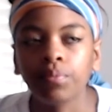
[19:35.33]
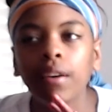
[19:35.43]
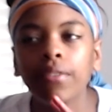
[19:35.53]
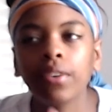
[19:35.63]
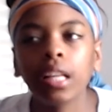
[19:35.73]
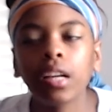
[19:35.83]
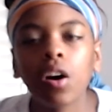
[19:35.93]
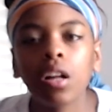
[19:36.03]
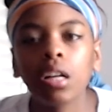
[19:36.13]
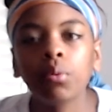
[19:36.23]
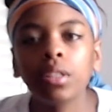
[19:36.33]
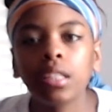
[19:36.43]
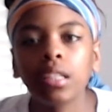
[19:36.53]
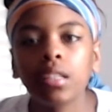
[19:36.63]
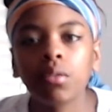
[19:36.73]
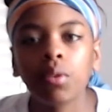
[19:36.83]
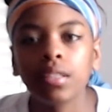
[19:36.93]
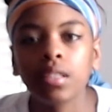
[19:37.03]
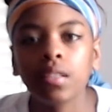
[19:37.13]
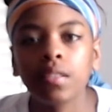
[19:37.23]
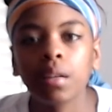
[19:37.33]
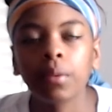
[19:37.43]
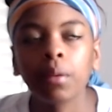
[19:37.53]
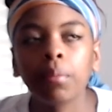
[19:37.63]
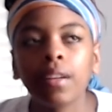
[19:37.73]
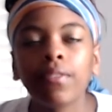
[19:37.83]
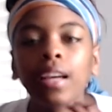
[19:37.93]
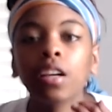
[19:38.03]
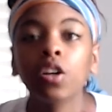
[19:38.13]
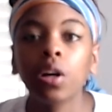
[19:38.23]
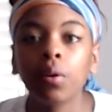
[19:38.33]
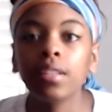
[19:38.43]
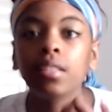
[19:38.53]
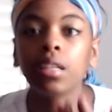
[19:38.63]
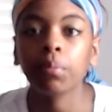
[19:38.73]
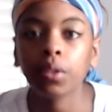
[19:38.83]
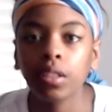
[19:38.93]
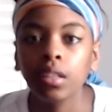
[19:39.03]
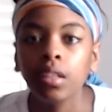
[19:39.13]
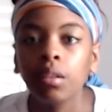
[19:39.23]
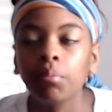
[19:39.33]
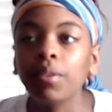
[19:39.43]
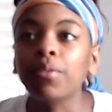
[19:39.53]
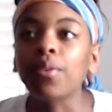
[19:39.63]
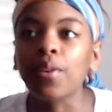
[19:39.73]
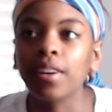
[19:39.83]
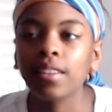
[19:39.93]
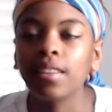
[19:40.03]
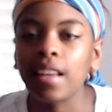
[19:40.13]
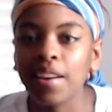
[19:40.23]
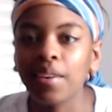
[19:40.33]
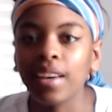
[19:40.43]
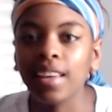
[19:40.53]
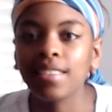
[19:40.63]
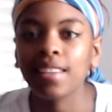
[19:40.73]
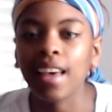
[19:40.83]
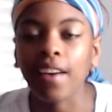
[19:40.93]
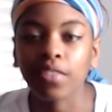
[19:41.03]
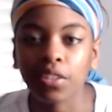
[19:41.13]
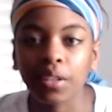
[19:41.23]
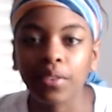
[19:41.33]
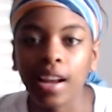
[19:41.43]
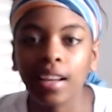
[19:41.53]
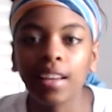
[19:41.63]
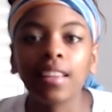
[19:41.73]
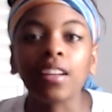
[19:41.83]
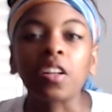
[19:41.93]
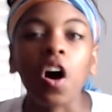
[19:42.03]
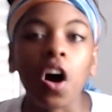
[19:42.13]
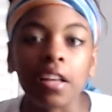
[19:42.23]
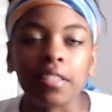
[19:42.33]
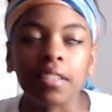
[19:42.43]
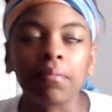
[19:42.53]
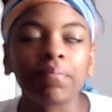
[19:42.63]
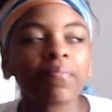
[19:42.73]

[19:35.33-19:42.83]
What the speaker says: I feel like all I would need is a one sentence summary, but if I can go in deeper before NaNo hits and I have to start writing, then awesome.